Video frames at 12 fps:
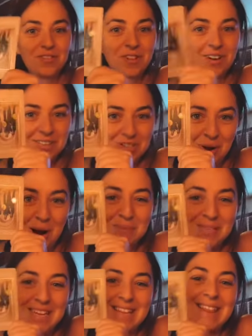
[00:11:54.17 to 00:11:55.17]
if you're
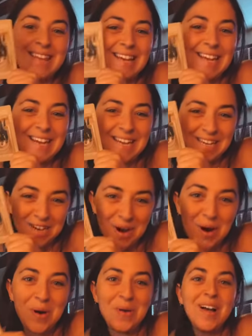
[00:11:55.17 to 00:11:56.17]
trapped in the
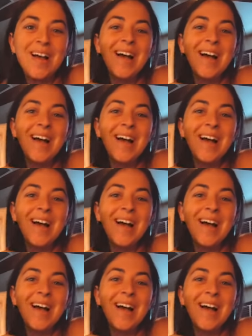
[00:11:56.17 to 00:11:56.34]
ego.